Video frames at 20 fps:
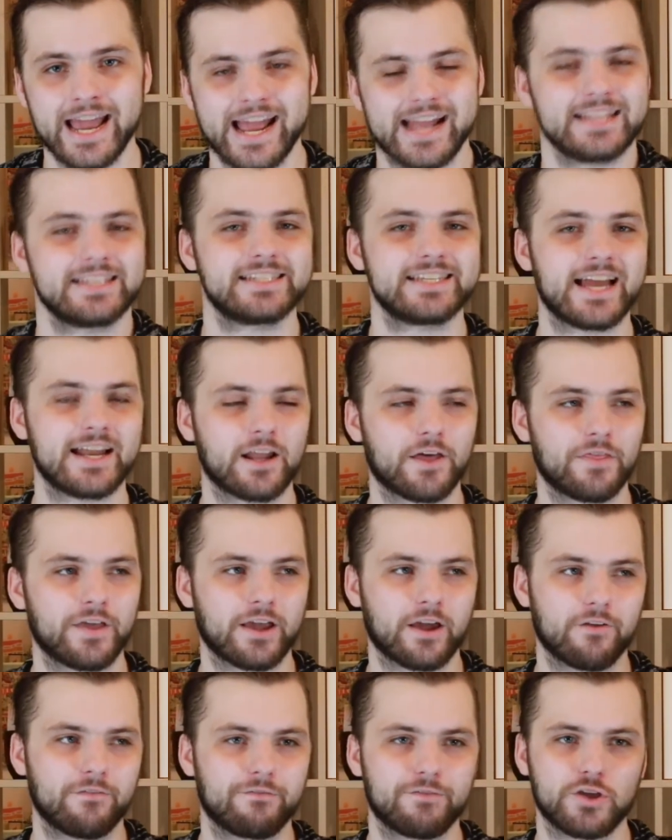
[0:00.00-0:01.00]
Instead, I
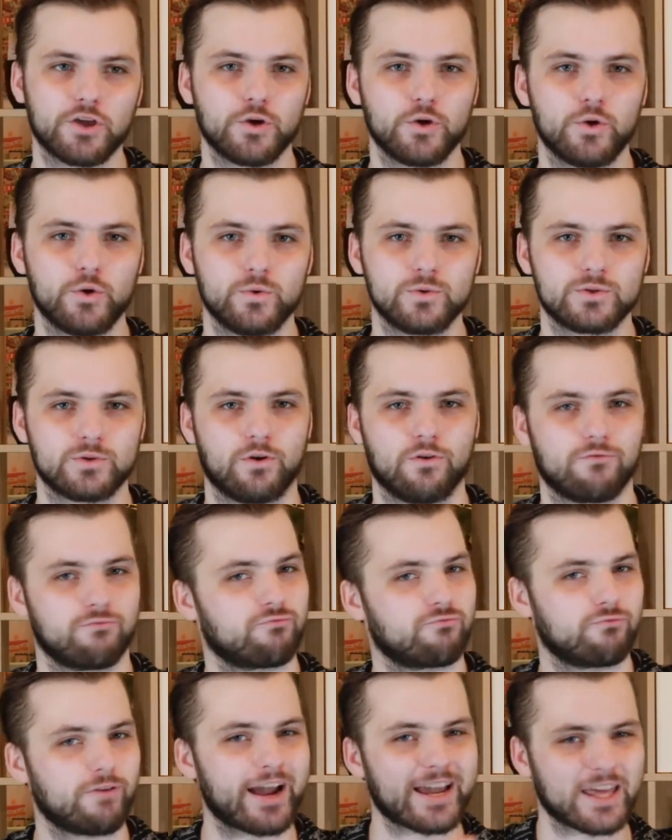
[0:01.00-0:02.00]
think a few sort
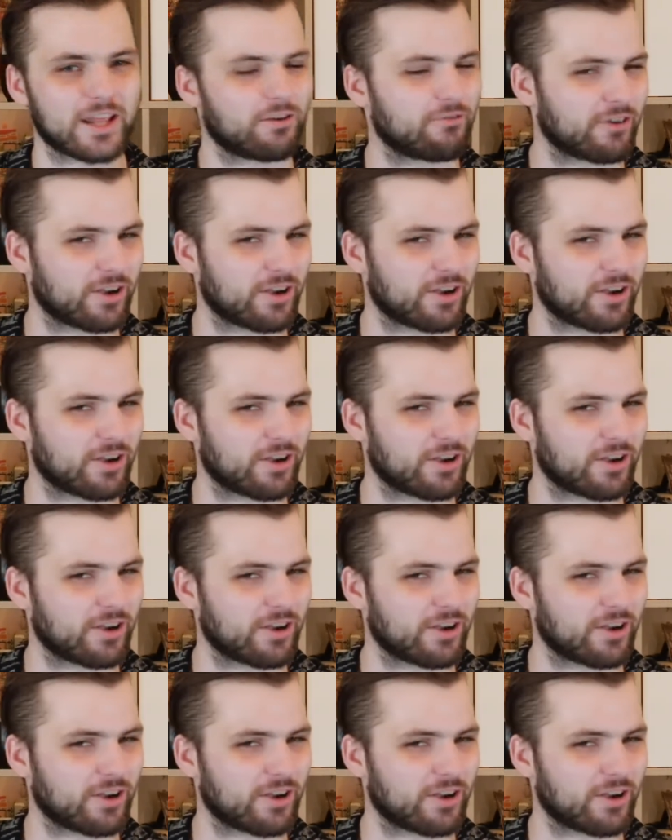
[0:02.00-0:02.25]
of regular